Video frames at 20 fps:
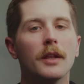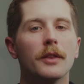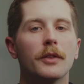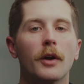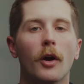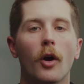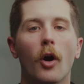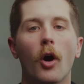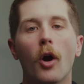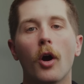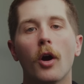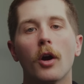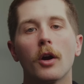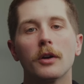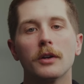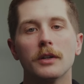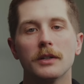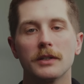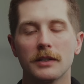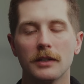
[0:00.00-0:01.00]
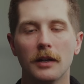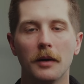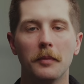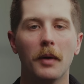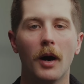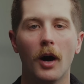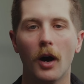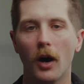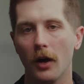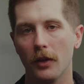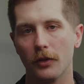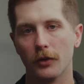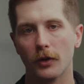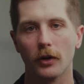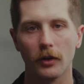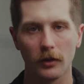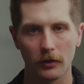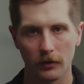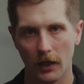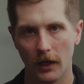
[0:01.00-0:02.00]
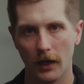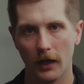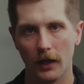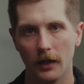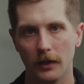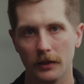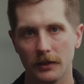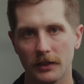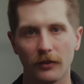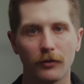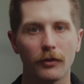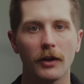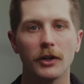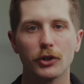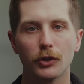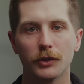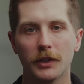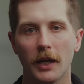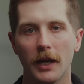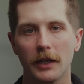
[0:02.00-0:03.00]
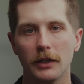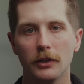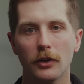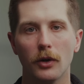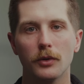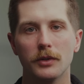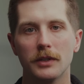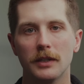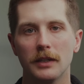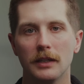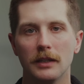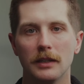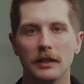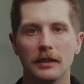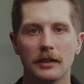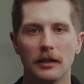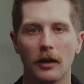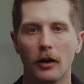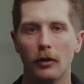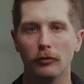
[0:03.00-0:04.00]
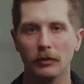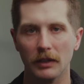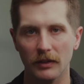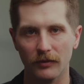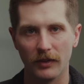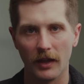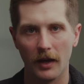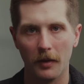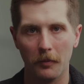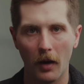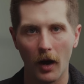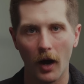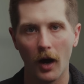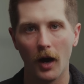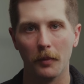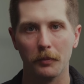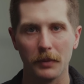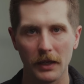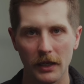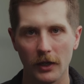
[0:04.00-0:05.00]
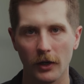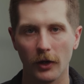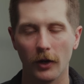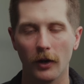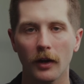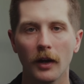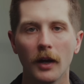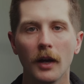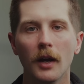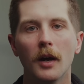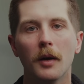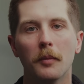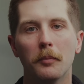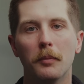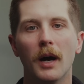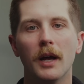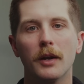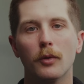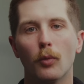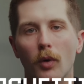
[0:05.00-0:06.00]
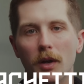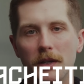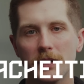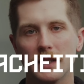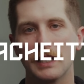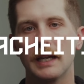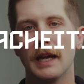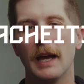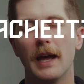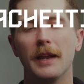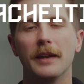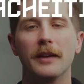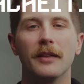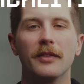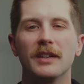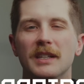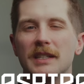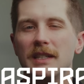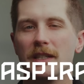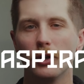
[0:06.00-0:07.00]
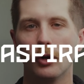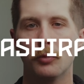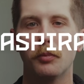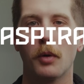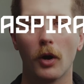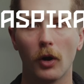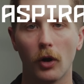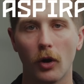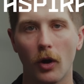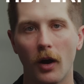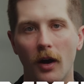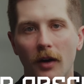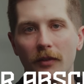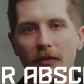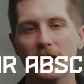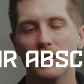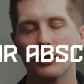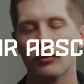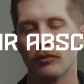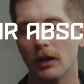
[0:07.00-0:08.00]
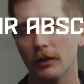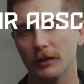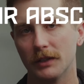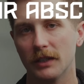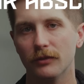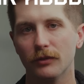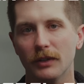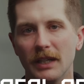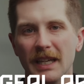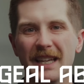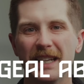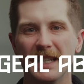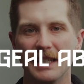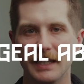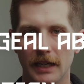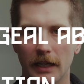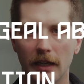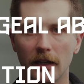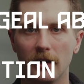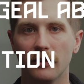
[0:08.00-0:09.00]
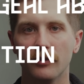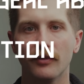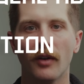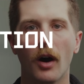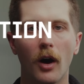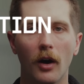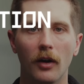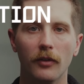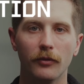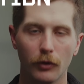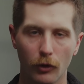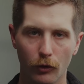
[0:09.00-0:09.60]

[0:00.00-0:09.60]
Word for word: There are some other uh, differential diagnoses. I'll leave them up here. But once again, this seal-bark cough is relatively indicative of